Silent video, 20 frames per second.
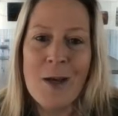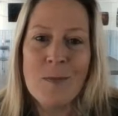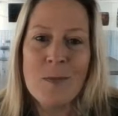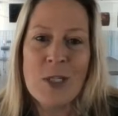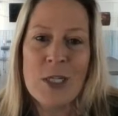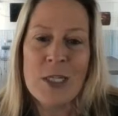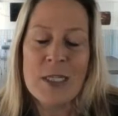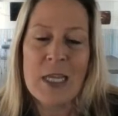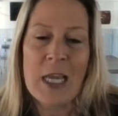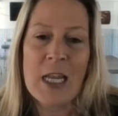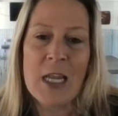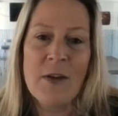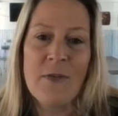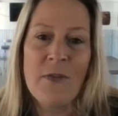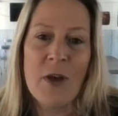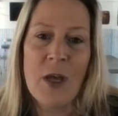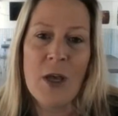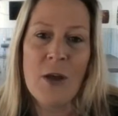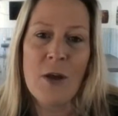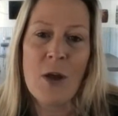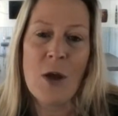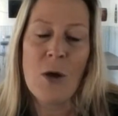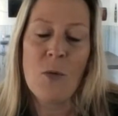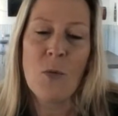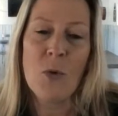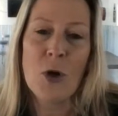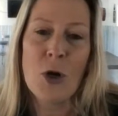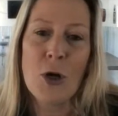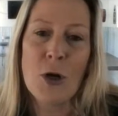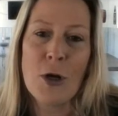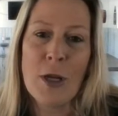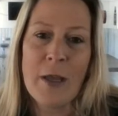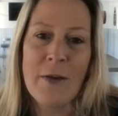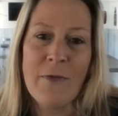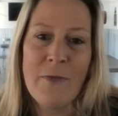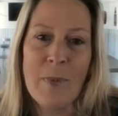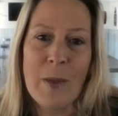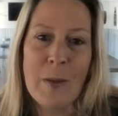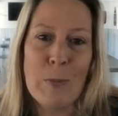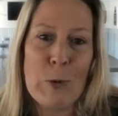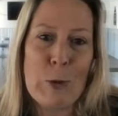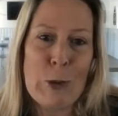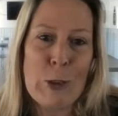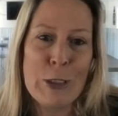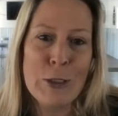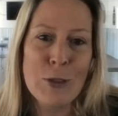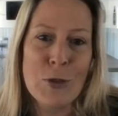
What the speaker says: just kind of a word, if people could